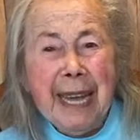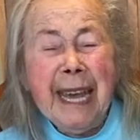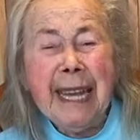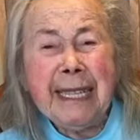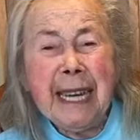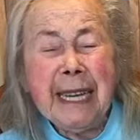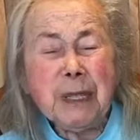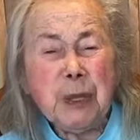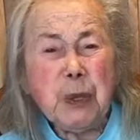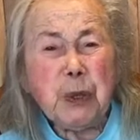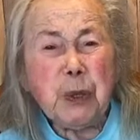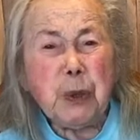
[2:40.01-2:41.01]
I can't
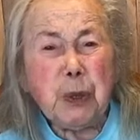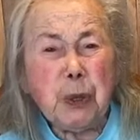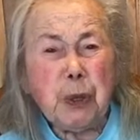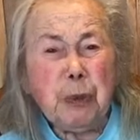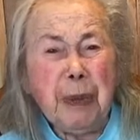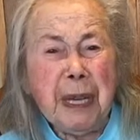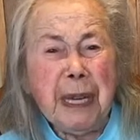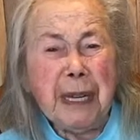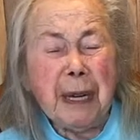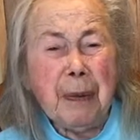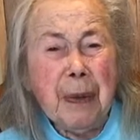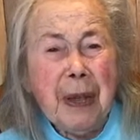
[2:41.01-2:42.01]
answer social
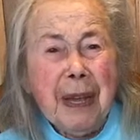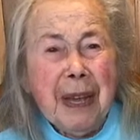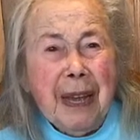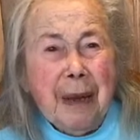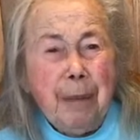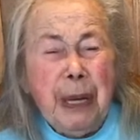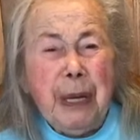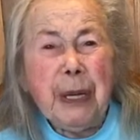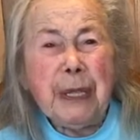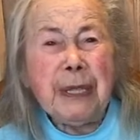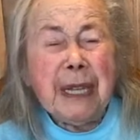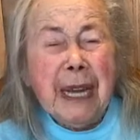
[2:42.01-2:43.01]
media
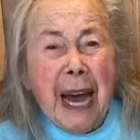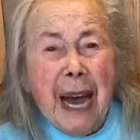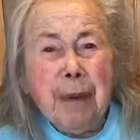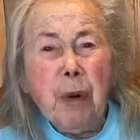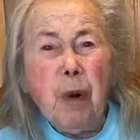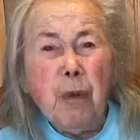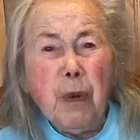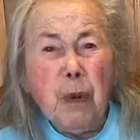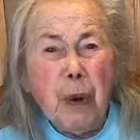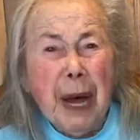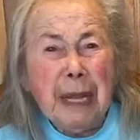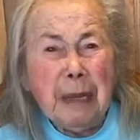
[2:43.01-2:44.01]
because I'm
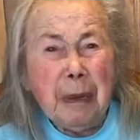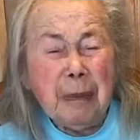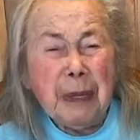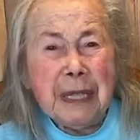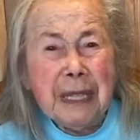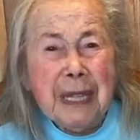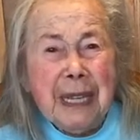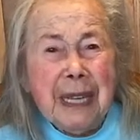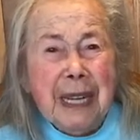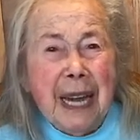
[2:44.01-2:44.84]
overwhelmed.